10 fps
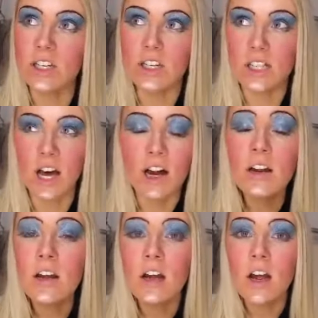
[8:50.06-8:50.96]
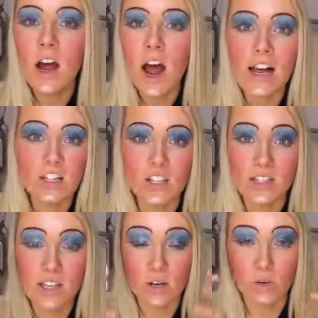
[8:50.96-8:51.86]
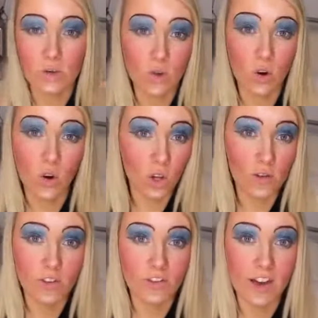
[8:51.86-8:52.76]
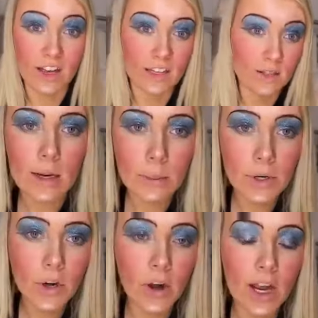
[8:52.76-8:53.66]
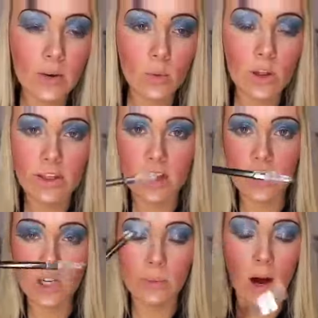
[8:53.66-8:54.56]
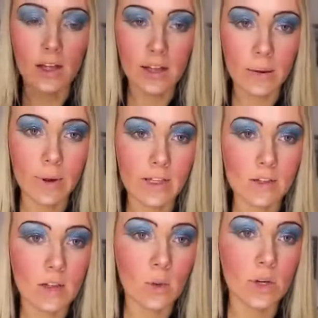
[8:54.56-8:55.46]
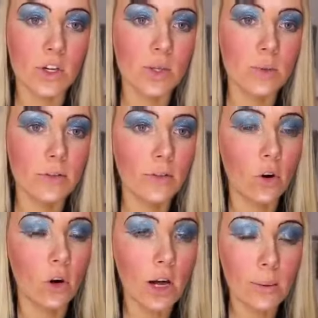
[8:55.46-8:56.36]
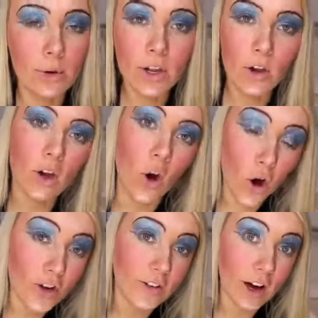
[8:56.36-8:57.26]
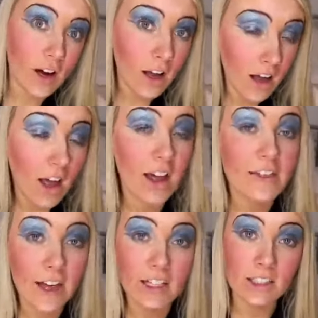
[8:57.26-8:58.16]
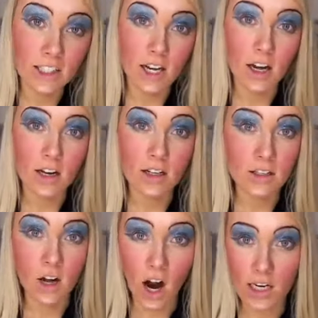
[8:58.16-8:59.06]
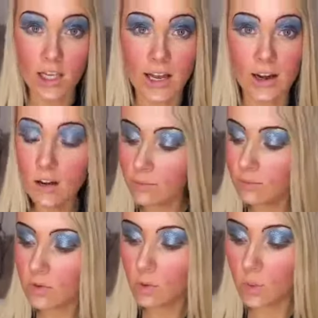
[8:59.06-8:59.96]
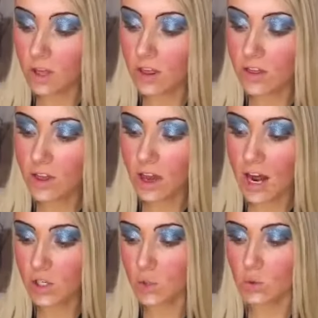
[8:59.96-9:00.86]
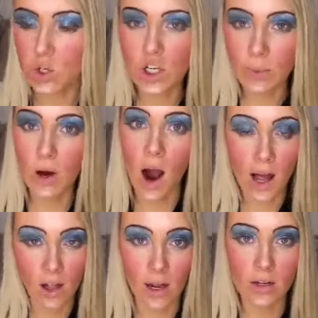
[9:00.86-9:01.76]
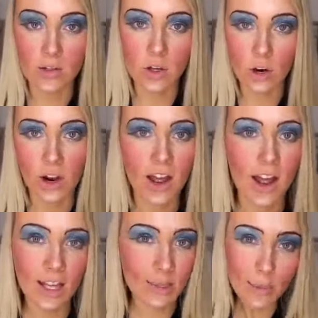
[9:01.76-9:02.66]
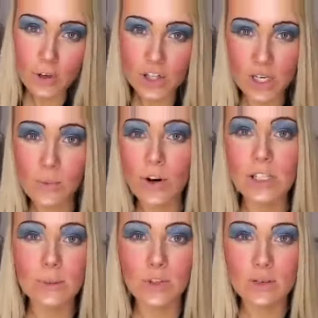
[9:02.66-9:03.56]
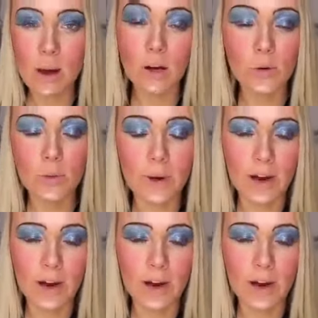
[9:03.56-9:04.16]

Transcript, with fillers: glitter cloud has just settled all over your face. I'm going to go in with that shimmer eyeliner pencil that we used before, and I want to go over that glitter eyeliner with an actual shimmer eyeliner. So the more shimmer and the more sparkle the